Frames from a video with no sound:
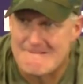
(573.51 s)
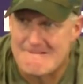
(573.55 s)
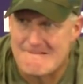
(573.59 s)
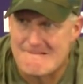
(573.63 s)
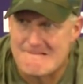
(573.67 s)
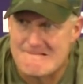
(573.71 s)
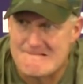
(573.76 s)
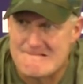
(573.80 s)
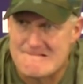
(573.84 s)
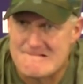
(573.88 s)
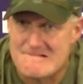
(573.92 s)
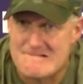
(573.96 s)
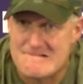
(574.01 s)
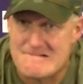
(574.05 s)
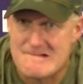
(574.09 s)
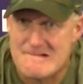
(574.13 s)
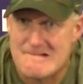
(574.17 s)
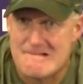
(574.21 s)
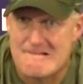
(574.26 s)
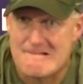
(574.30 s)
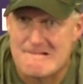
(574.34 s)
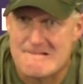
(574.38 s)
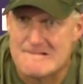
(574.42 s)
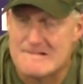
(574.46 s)
Are there cut,
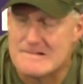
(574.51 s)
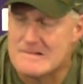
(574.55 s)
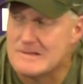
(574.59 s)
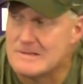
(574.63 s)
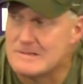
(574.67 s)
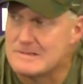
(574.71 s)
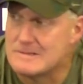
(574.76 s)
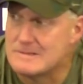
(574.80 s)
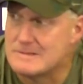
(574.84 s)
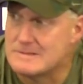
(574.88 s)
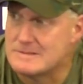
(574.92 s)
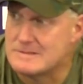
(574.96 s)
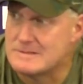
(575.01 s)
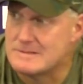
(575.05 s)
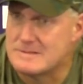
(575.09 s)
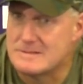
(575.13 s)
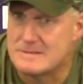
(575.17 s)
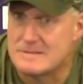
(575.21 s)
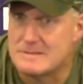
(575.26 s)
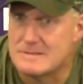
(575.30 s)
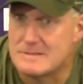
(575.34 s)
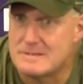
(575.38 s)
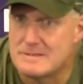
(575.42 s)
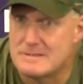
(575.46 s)
are there
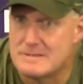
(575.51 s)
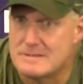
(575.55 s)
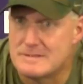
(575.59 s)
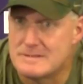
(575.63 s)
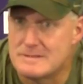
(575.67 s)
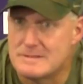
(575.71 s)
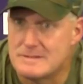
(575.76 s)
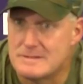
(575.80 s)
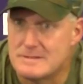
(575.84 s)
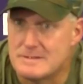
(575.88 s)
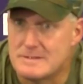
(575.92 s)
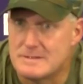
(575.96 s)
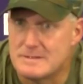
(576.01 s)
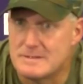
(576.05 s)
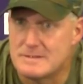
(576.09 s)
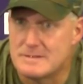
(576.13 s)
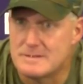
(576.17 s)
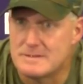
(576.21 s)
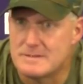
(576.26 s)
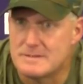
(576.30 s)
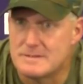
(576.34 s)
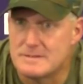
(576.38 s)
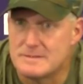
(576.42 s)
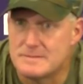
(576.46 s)
cut back lanes that your
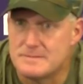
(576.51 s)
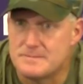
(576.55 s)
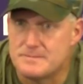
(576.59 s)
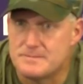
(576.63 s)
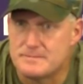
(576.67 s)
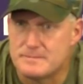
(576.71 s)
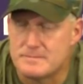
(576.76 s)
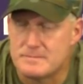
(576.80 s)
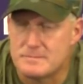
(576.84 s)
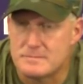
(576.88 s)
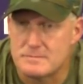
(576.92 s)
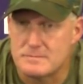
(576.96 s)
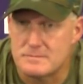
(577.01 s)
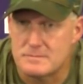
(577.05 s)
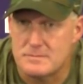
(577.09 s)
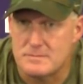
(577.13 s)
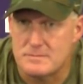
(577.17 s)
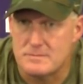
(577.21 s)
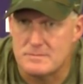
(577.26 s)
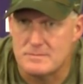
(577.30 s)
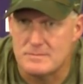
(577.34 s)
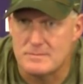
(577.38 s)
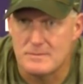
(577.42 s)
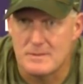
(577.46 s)
running backs did a better
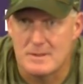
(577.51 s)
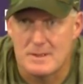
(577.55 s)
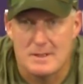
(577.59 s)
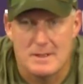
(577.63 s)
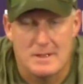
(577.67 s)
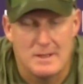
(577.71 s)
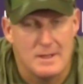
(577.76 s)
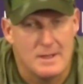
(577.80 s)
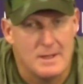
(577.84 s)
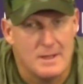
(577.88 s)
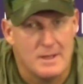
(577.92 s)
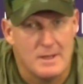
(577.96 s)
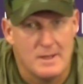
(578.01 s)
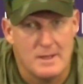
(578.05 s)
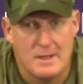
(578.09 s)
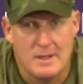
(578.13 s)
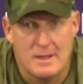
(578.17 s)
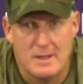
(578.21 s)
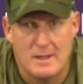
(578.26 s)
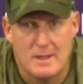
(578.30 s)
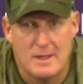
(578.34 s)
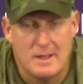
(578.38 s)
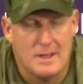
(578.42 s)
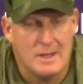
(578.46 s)
job of seeing in the second
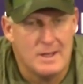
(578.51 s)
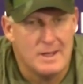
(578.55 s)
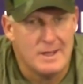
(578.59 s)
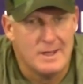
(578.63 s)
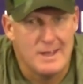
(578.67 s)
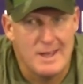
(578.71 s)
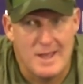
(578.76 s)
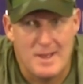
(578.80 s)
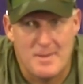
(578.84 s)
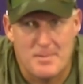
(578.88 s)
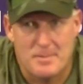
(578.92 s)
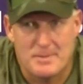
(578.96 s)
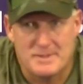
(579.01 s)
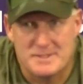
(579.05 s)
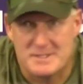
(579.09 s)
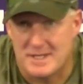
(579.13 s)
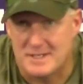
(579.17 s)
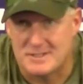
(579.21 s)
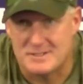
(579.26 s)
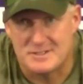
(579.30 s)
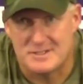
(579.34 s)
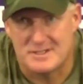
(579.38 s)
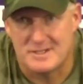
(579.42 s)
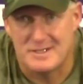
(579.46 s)
half? Yeah,
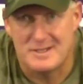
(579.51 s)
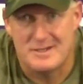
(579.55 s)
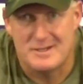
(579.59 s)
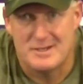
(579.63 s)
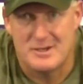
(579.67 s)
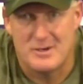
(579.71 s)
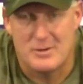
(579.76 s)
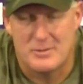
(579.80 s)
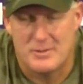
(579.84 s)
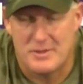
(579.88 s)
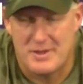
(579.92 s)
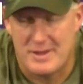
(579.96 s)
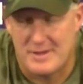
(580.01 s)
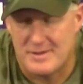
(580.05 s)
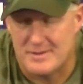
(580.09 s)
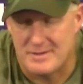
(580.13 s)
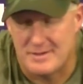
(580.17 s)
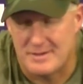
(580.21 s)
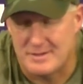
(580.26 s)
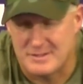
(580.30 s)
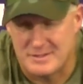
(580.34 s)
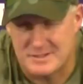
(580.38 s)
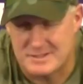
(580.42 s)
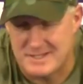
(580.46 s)
potentially. You know,
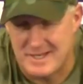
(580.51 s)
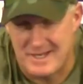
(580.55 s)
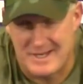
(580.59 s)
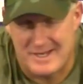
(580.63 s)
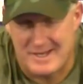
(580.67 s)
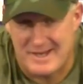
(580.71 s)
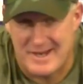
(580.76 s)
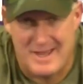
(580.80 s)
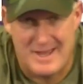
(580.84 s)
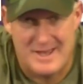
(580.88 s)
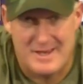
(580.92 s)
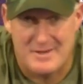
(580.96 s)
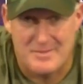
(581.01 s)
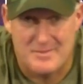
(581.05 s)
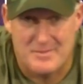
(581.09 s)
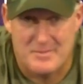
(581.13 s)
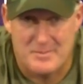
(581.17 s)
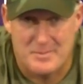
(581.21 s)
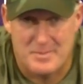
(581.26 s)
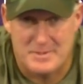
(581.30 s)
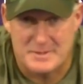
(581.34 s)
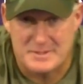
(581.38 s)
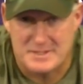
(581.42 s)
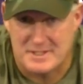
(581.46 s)
without just naked eye,
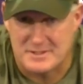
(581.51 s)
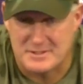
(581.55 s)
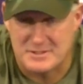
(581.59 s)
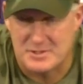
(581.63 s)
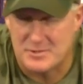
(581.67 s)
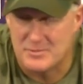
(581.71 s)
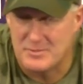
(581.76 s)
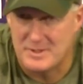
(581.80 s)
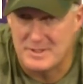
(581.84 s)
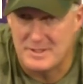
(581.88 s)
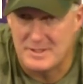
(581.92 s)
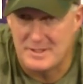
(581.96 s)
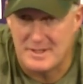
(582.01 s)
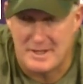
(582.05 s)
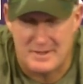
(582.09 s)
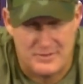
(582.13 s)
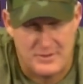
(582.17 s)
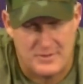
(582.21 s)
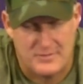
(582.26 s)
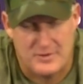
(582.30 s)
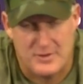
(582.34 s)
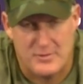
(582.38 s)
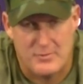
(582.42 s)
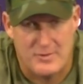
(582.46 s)
potentially we did. I
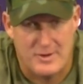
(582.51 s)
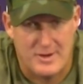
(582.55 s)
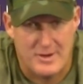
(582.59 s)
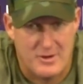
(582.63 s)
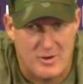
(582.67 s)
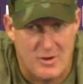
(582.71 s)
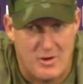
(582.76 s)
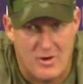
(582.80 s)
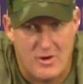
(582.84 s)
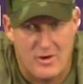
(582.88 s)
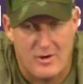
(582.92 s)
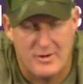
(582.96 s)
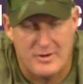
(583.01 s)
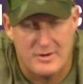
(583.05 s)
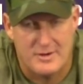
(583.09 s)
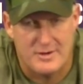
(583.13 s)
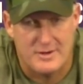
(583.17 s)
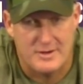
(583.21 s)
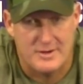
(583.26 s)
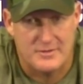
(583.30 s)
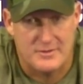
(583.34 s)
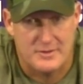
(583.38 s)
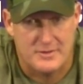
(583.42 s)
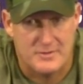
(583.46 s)
thought they ran hard,
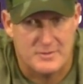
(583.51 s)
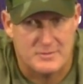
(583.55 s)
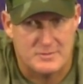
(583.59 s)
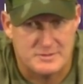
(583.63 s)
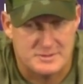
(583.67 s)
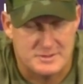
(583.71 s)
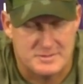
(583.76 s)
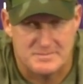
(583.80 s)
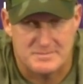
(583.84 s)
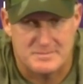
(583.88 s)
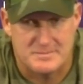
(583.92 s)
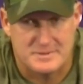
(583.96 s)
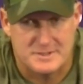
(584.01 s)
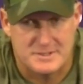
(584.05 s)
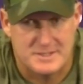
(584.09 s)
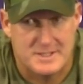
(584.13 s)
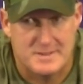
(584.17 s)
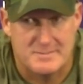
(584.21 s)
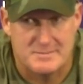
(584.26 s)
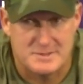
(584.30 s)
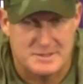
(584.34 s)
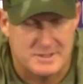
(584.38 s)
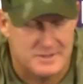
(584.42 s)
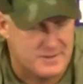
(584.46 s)
and I thought there were some
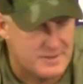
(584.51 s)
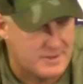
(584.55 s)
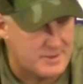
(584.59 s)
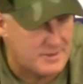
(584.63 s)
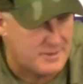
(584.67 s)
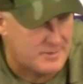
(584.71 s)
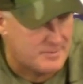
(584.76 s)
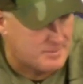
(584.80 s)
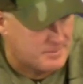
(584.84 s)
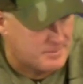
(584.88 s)
seams in there,